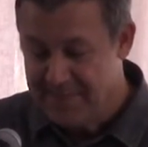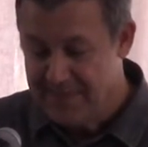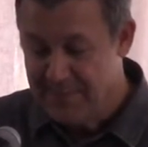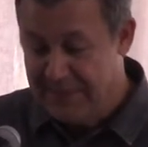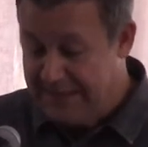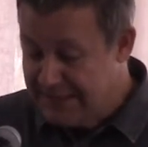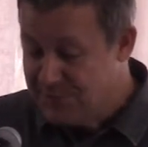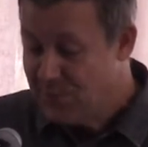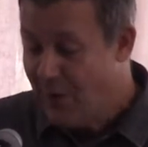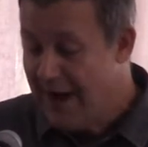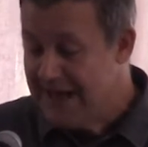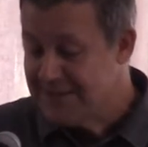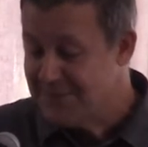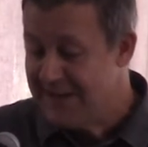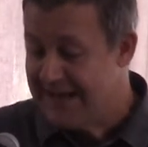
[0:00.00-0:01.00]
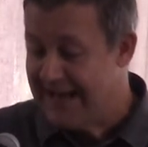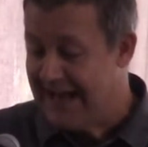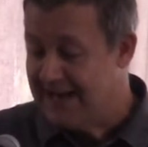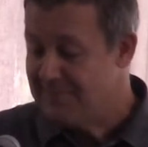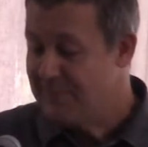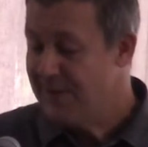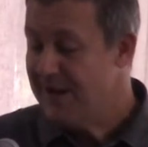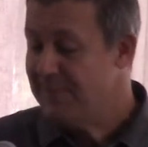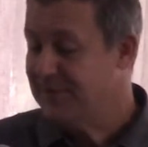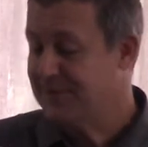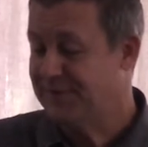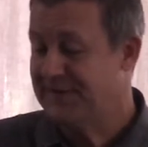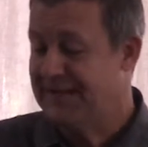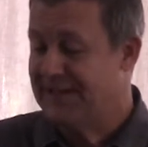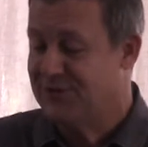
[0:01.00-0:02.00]
But these wise men had a purpose
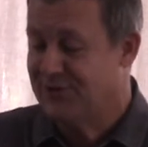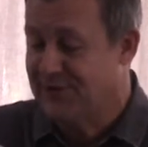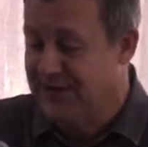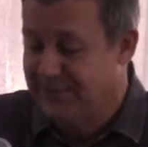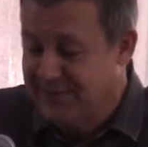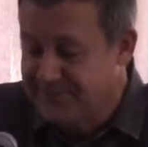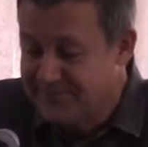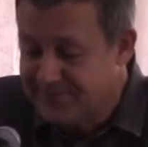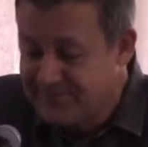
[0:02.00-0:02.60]
for their trip.